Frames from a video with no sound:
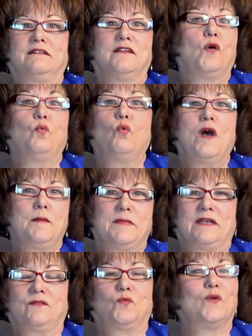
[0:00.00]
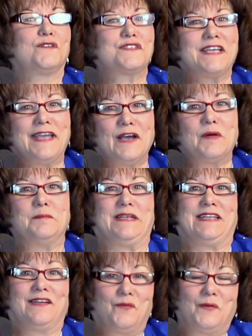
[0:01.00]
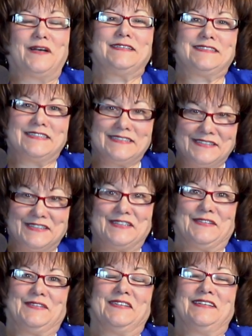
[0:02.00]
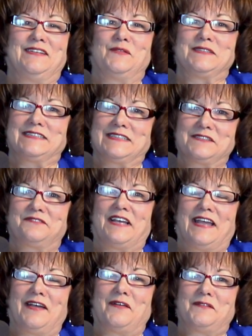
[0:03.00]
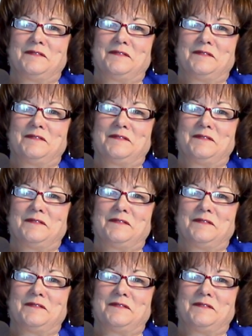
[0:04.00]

No woman will tell me what to do, was his vow.